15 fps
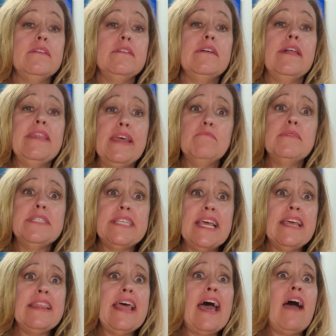them
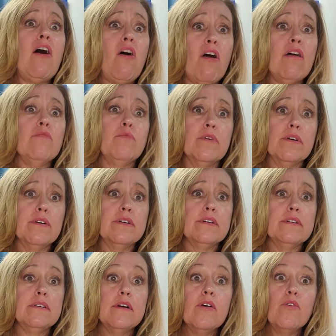say that R word,
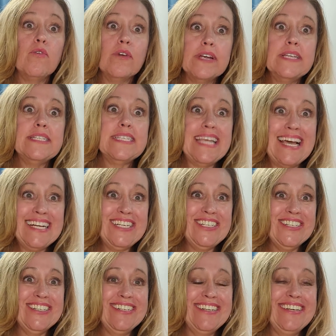
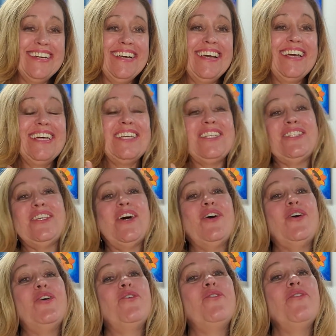recession.
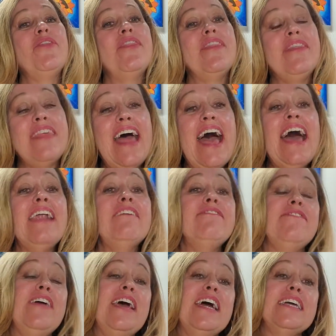So that
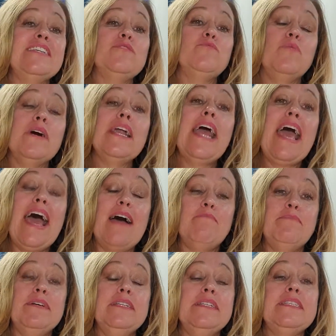affects what
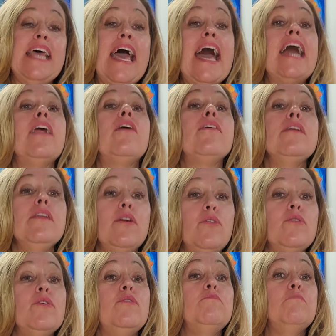happens at our
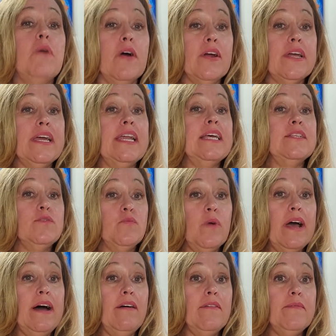local market as
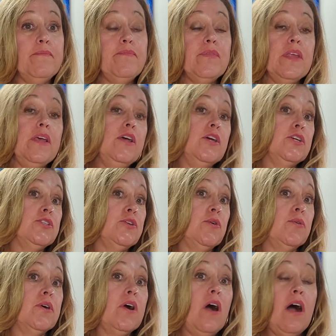well.
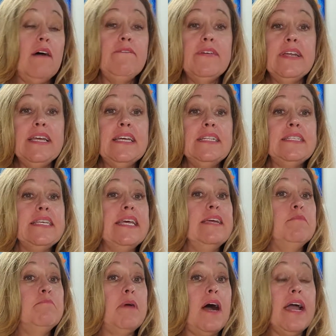So confidence
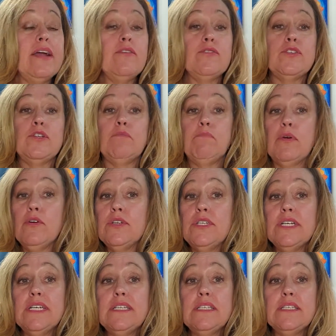in buyers to
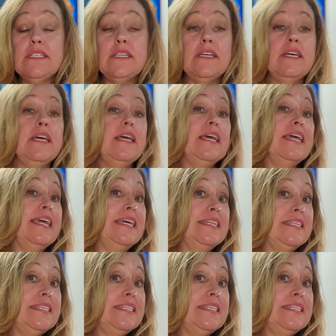purchase, in